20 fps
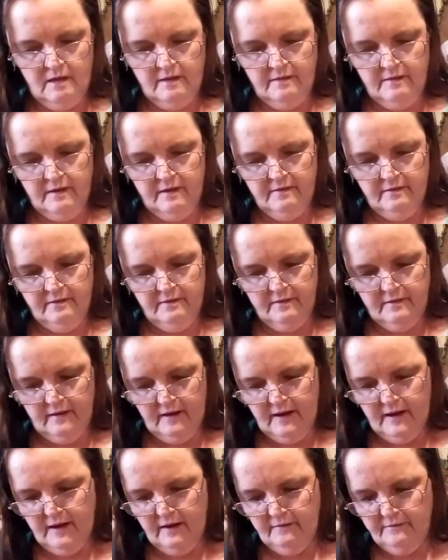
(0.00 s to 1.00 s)
And then
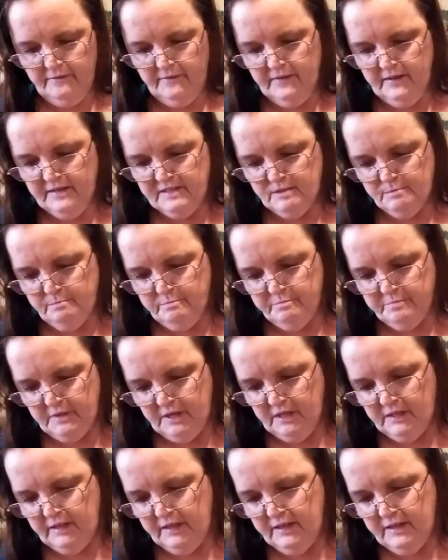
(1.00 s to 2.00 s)
I have this
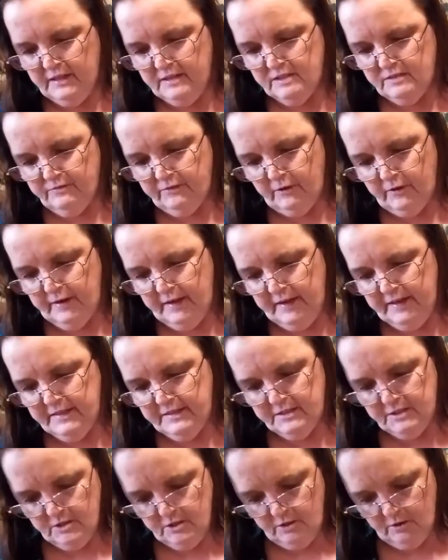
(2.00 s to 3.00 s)
bunny. It's for
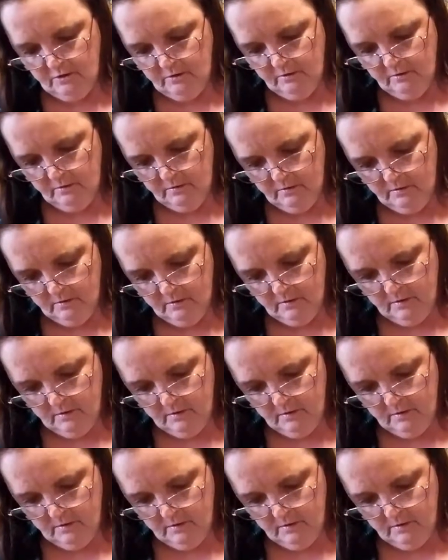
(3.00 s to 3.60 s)
Easter.